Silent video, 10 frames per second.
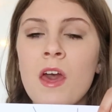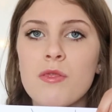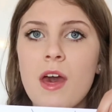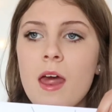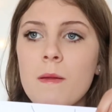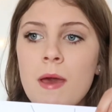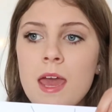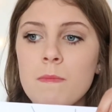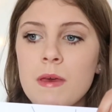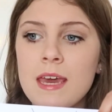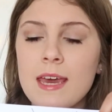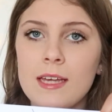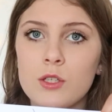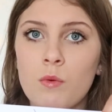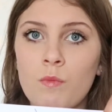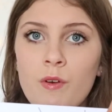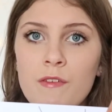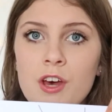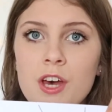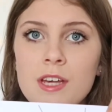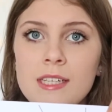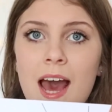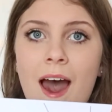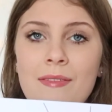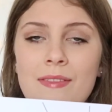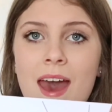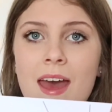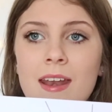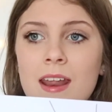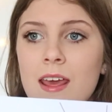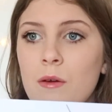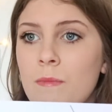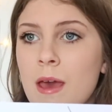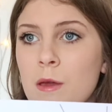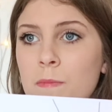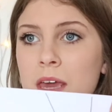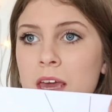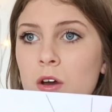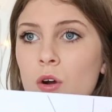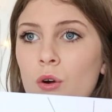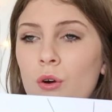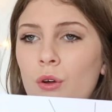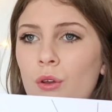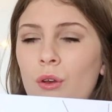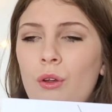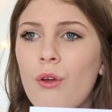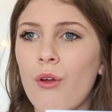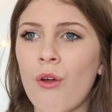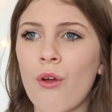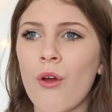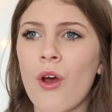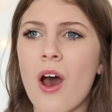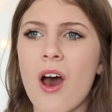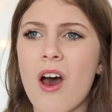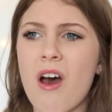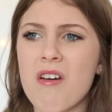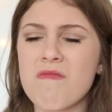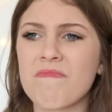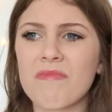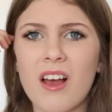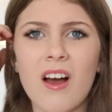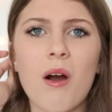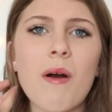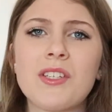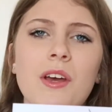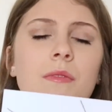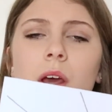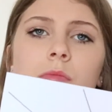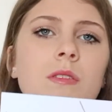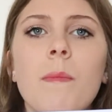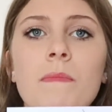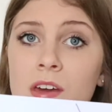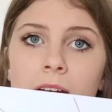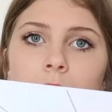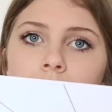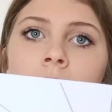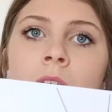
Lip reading: Then maybe it's on rivers, and then it may be on, I don't know, something else.